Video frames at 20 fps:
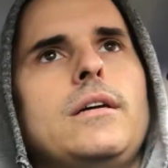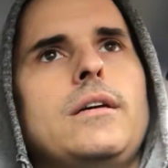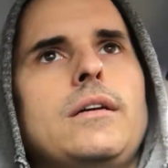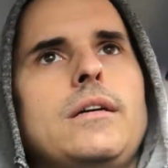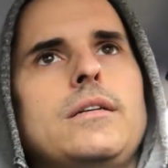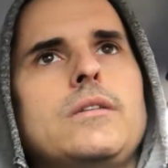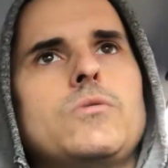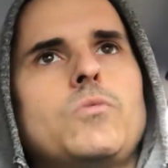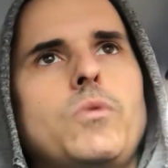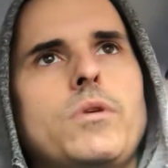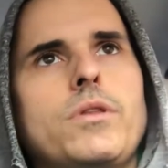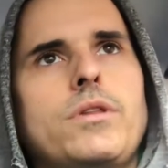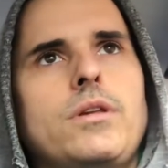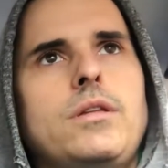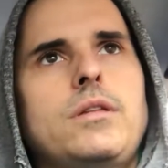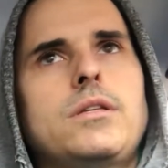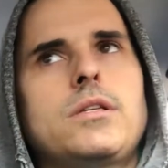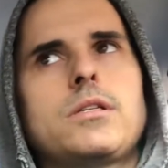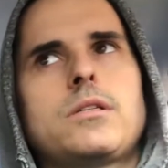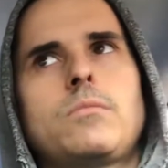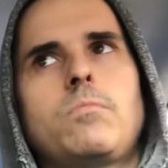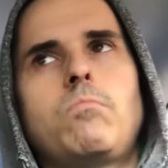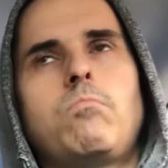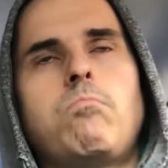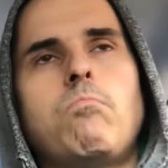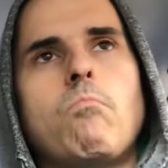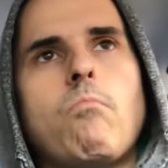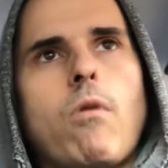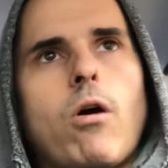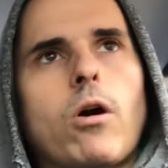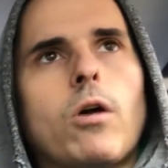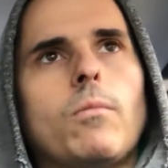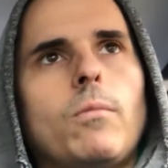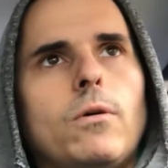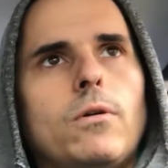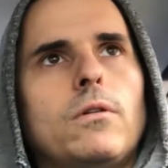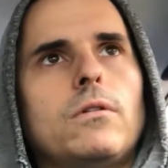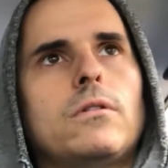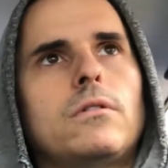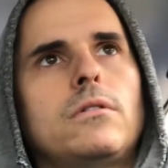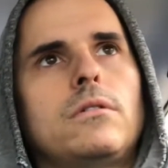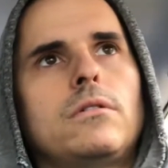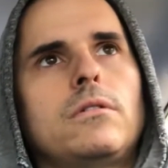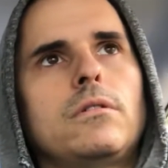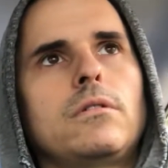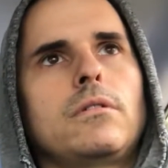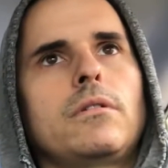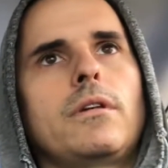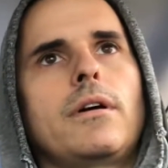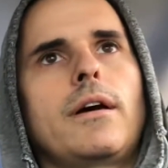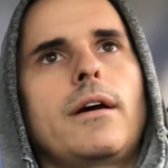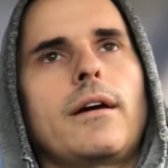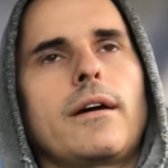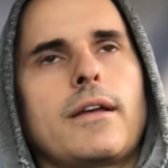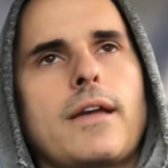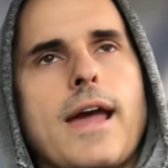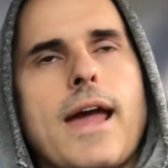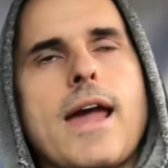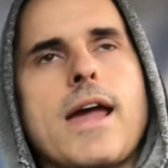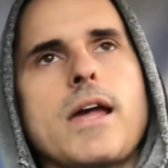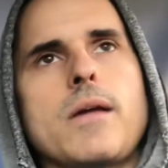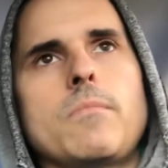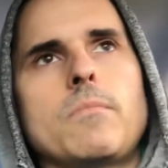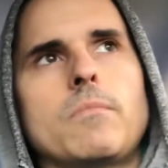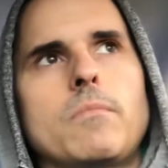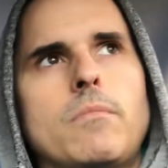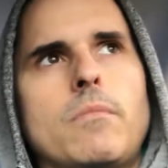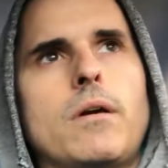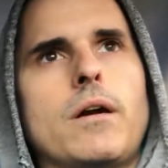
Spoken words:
is within this marble, a game